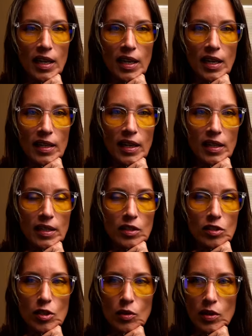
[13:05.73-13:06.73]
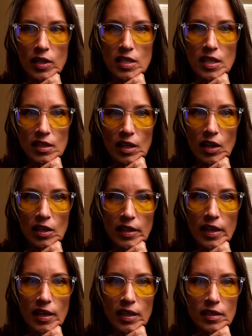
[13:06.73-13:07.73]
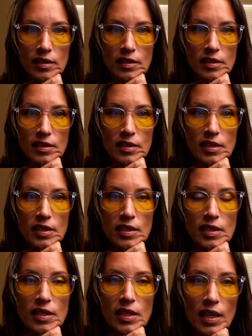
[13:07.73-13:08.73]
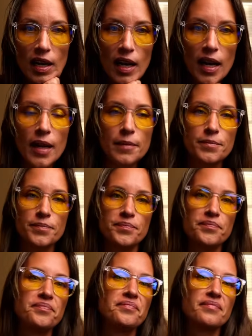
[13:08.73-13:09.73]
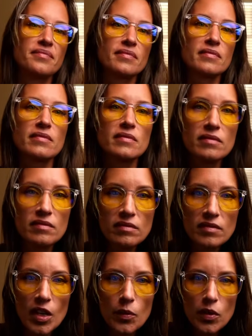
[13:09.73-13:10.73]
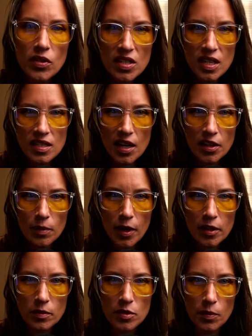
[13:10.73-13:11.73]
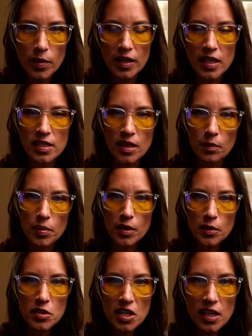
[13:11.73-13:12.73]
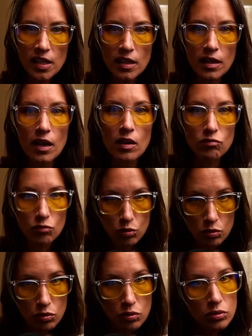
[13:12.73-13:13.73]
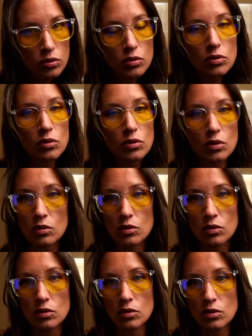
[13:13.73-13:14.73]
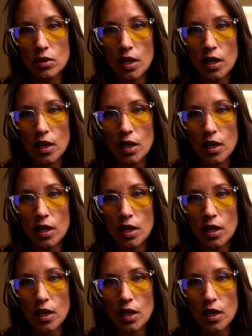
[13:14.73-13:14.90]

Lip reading: get a little too crazy on the garlic. We'll assess how your microbes are breaking down protein. Ooh.